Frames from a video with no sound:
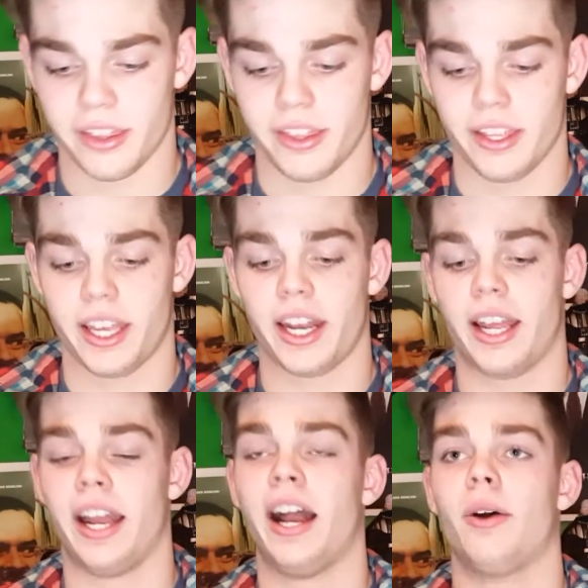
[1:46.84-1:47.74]
that
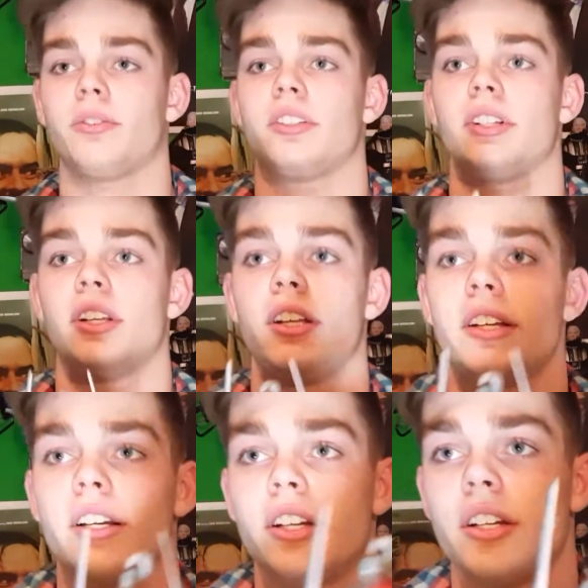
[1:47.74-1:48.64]
out.
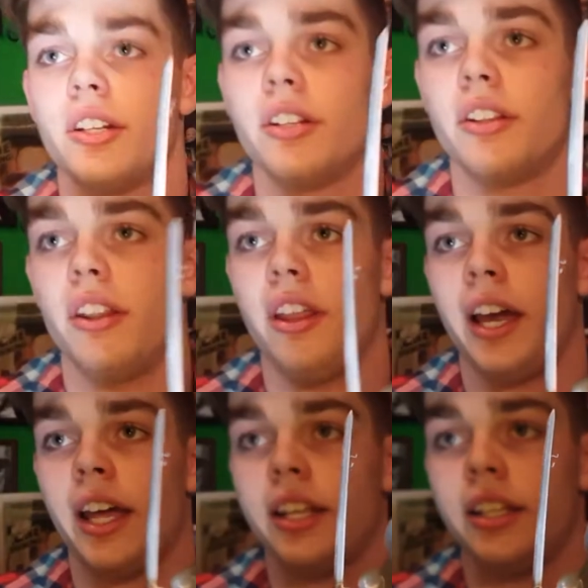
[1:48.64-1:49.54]

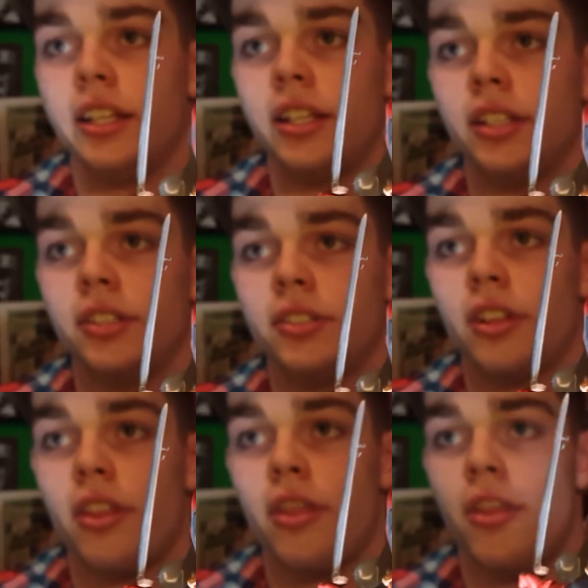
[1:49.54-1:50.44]
That is
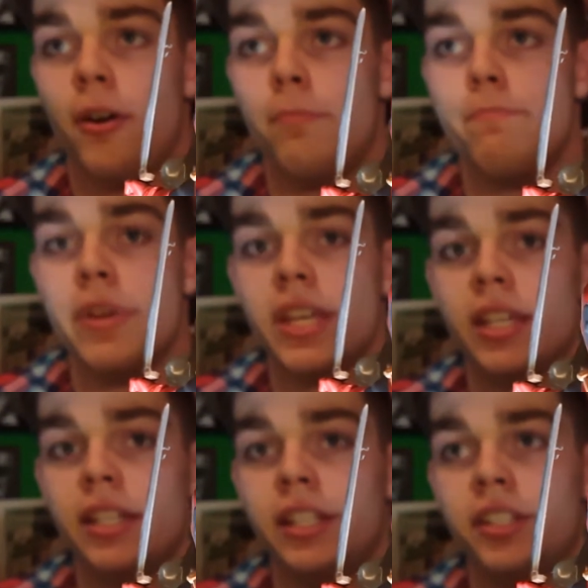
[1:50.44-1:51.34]
the
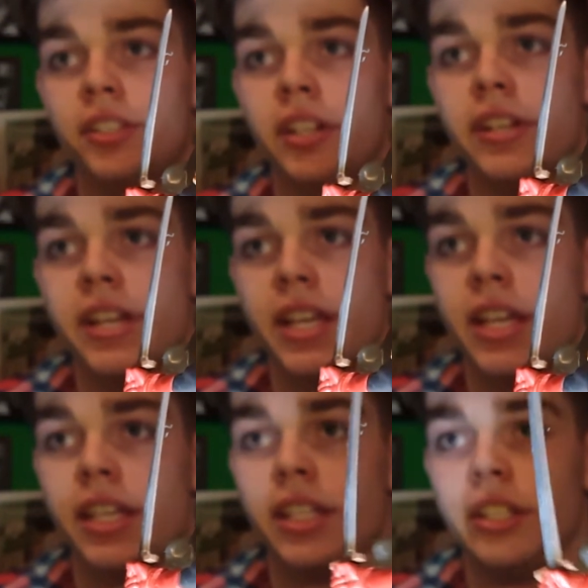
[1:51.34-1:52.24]
bee's
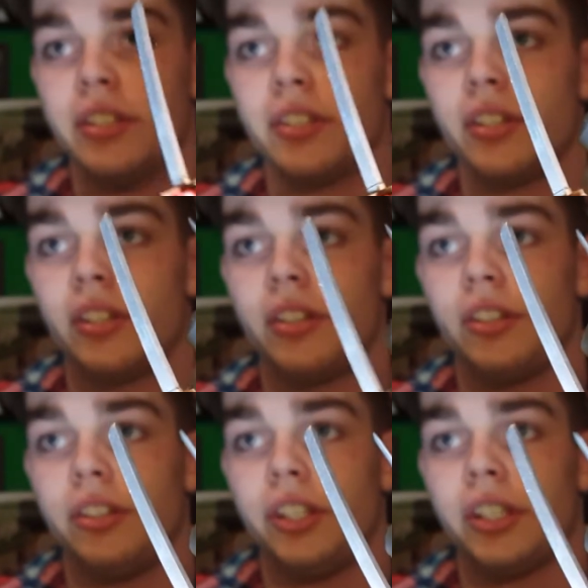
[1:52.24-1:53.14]
knees.
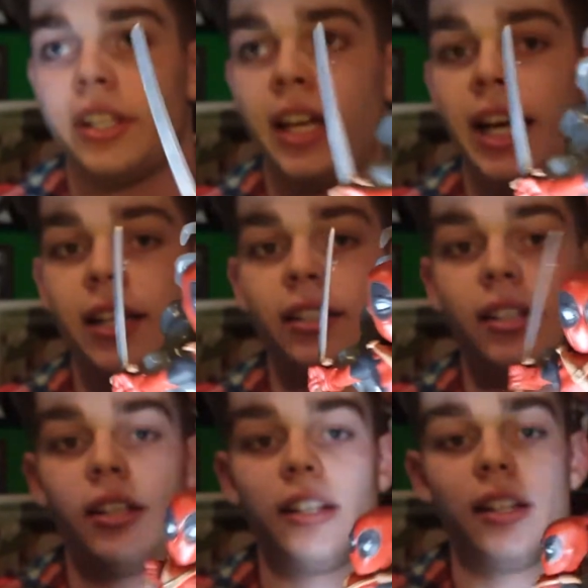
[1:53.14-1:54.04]
Look at that.
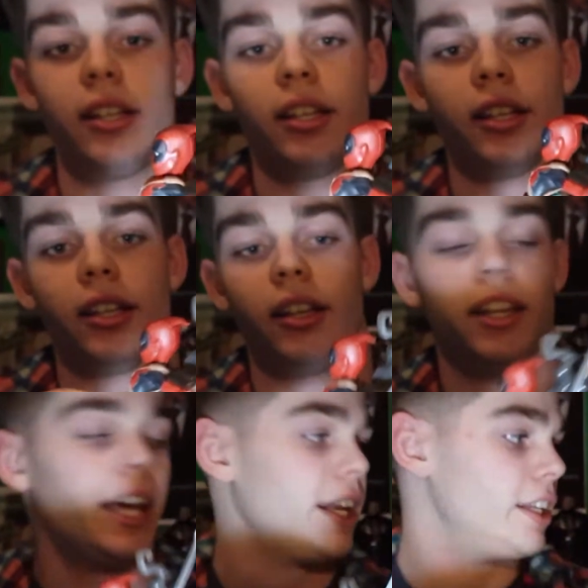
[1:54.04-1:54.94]

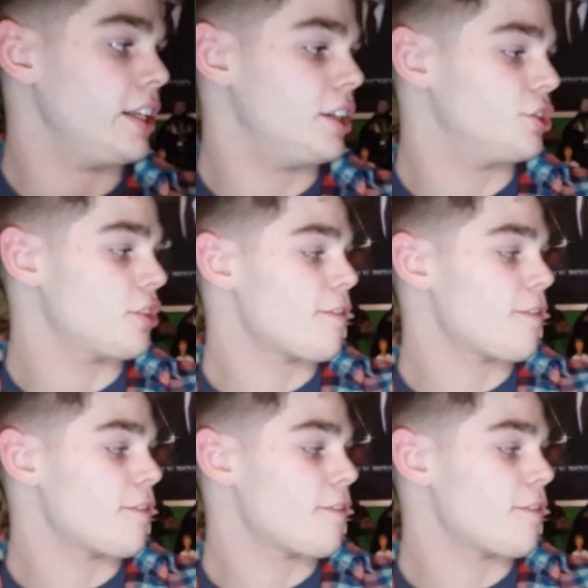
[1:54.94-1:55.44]
That is